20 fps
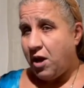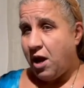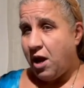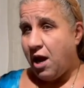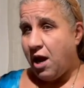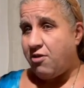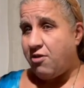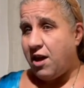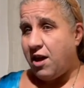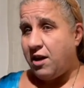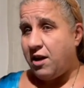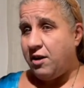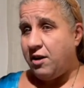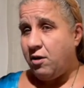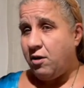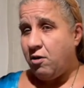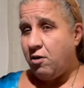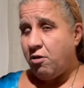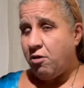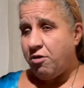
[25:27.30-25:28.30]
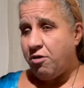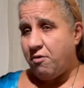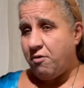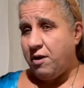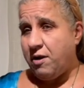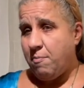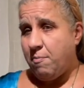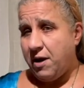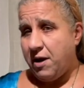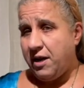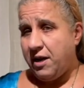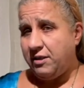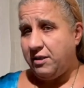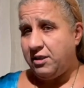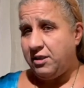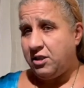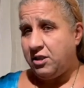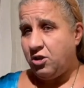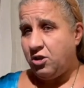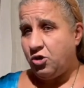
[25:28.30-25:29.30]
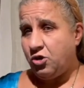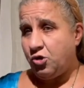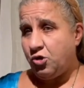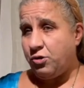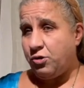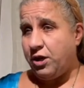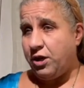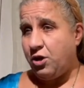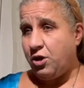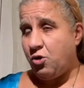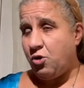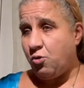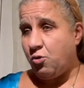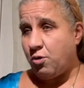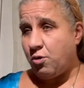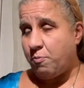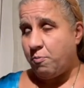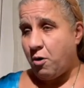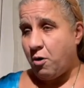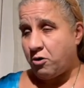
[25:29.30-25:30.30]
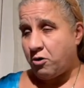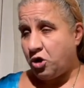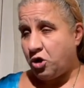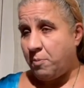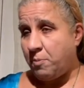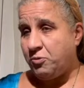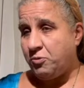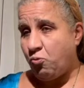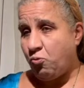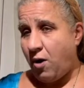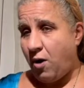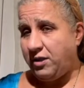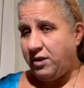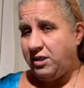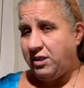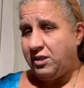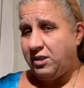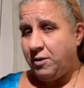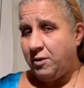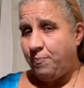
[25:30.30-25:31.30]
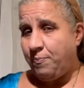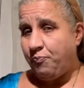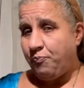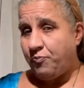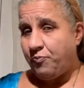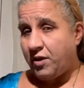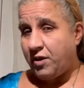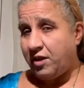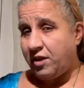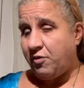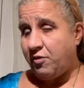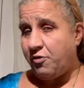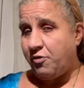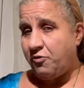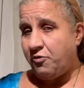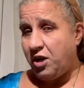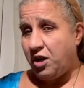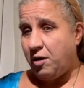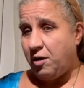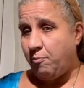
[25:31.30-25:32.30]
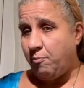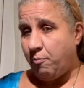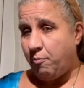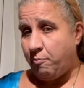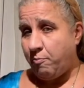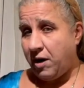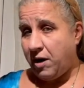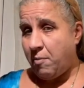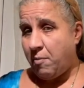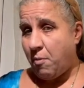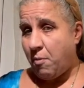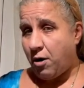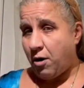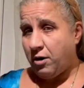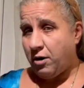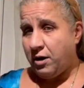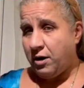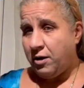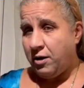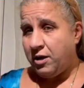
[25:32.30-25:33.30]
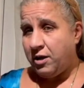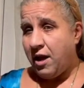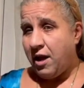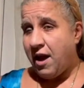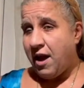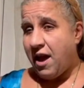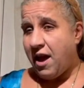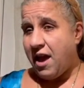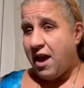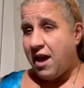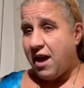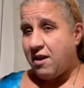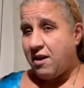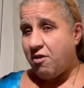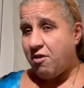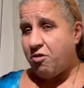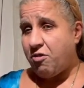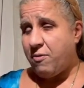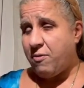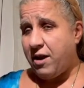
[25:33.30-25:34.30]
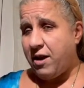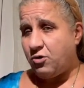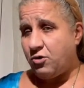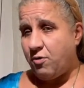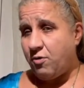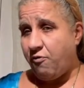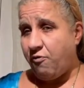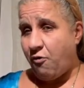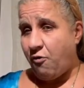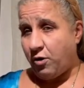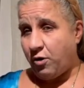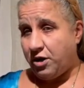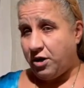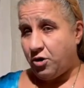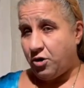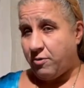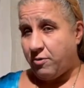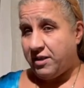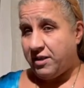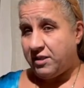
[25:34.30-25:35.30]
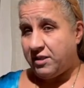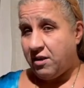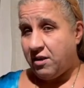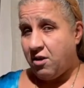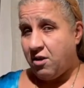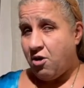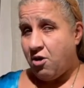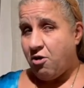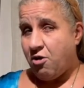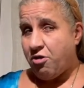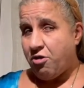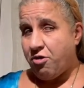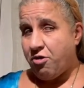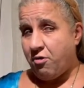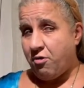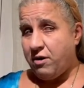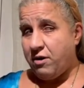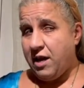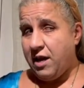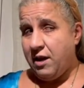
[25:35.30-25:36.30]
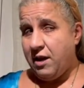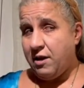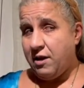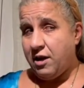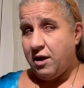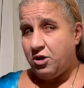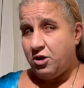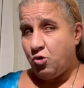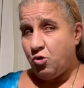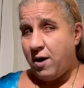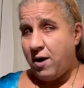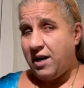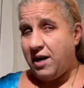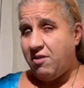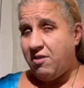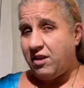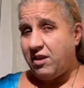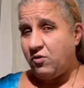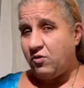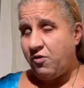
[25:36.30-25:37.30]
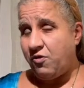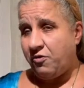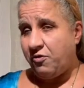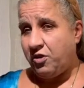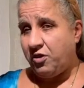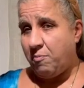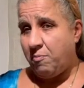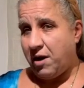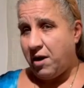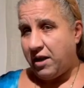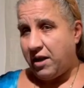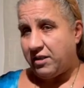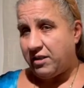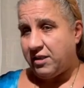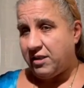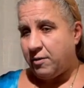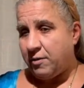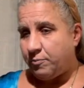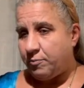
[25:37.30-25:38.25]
and then 30 minutes turning your pork chops once at the 15-minute mark at 340 degrees. 30 and 20, that's 50 minutes.